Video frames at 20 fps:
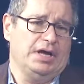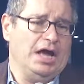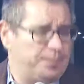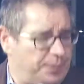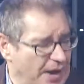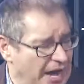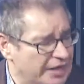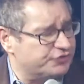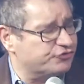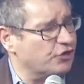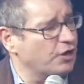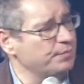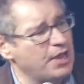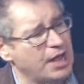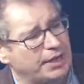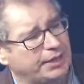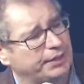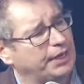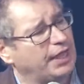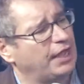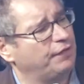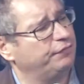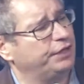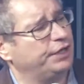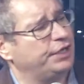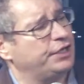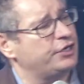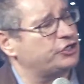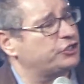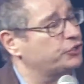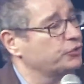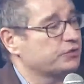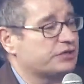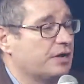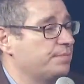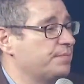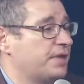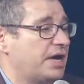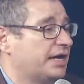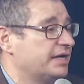Pastor, I'm not going to have any issues.
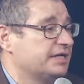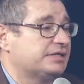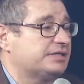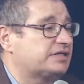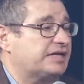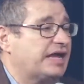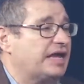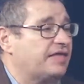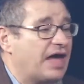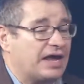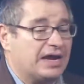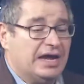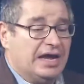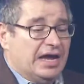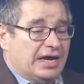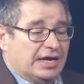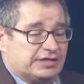I didn't say that.